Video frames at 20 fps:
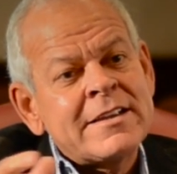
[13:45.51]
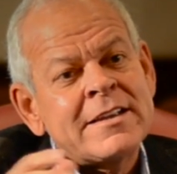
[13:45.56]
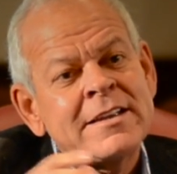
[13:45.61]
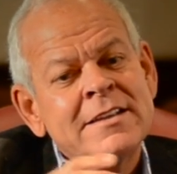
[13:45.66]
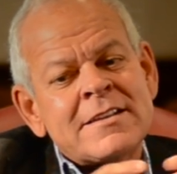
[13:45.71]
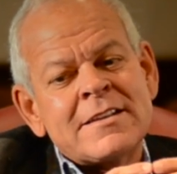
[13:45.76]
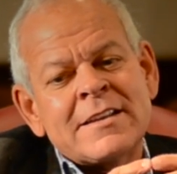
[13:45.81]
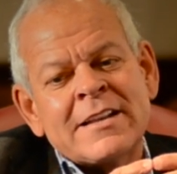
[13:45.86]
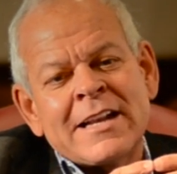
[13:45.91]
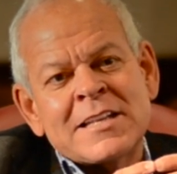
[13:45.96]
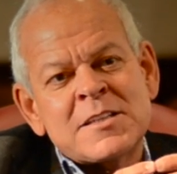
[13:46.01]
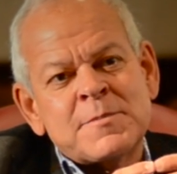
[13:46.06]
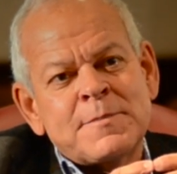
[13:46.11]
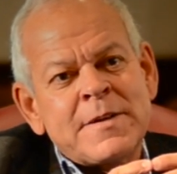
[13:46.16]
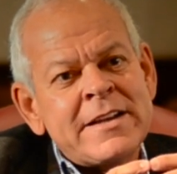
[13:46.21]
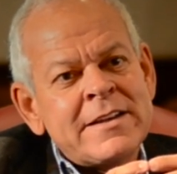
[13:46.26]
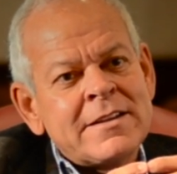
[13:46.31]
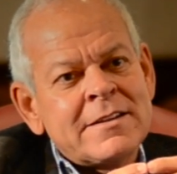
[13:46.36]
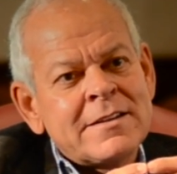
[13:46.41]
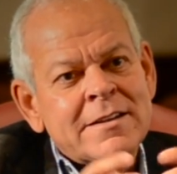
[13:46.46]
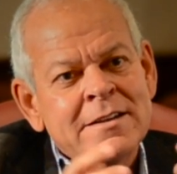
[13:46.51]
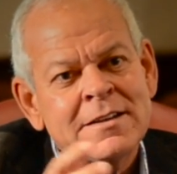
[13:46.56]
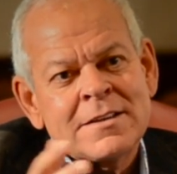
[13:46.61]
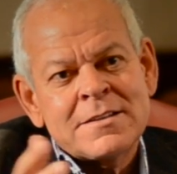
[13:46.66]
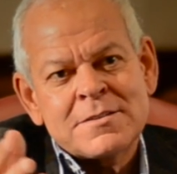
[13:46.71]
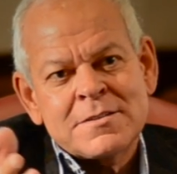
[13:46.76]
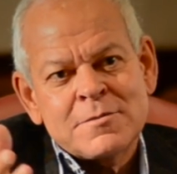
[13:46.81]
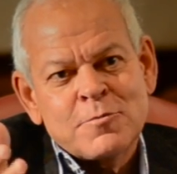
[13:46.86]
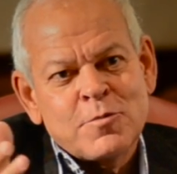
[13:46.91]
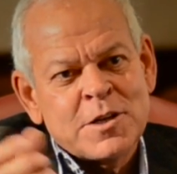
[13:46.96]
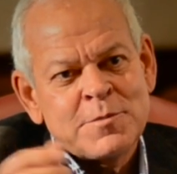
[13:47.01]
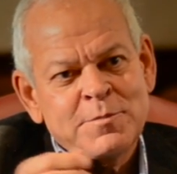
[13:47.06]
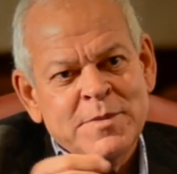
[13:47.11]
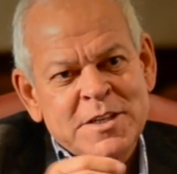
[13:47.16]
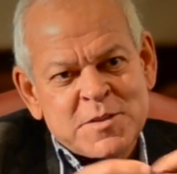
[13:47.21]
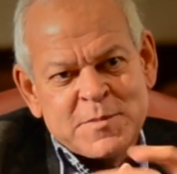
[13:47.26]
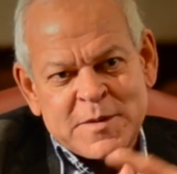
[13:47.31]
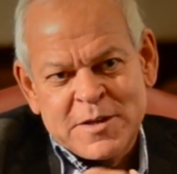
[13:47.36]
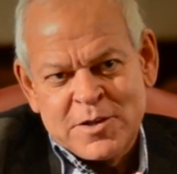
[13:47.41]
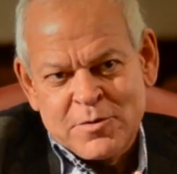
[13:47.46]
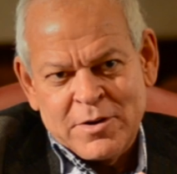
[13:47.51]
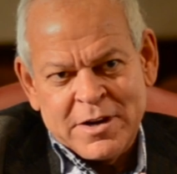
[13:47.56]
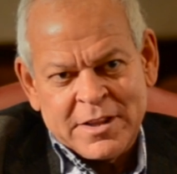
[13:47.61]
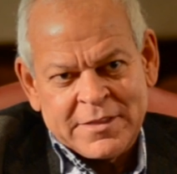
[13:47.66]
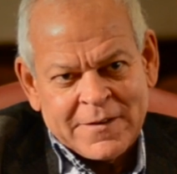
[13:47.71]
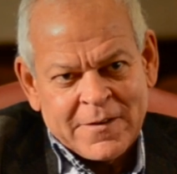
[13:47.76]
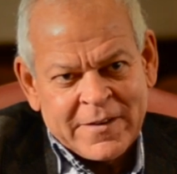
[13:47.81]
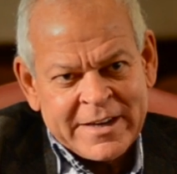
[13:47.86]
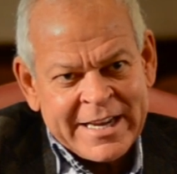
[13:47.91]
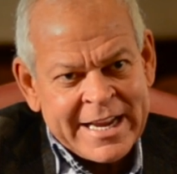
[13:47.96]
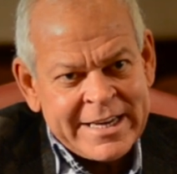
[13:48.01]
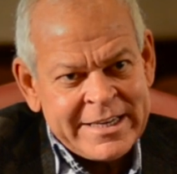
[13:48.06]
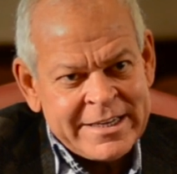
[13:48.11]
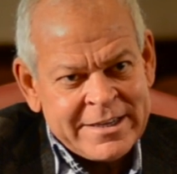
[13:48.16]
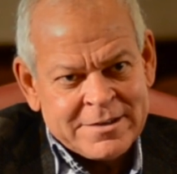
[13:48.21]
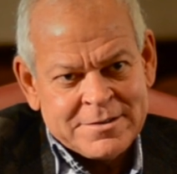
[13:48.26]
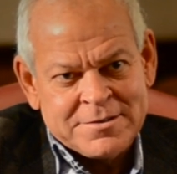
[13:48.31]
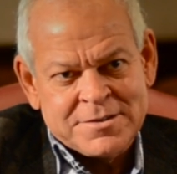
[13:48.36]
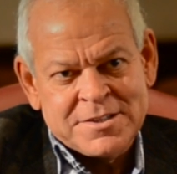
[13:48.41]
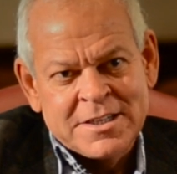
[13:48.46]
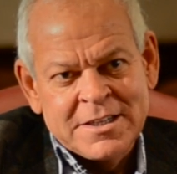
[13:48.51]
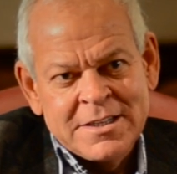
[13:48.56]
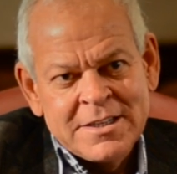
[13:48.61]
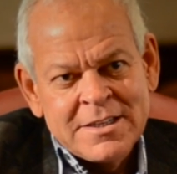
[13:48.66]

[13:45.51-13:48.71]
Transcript: And I speak as one that's been doing it 38 years.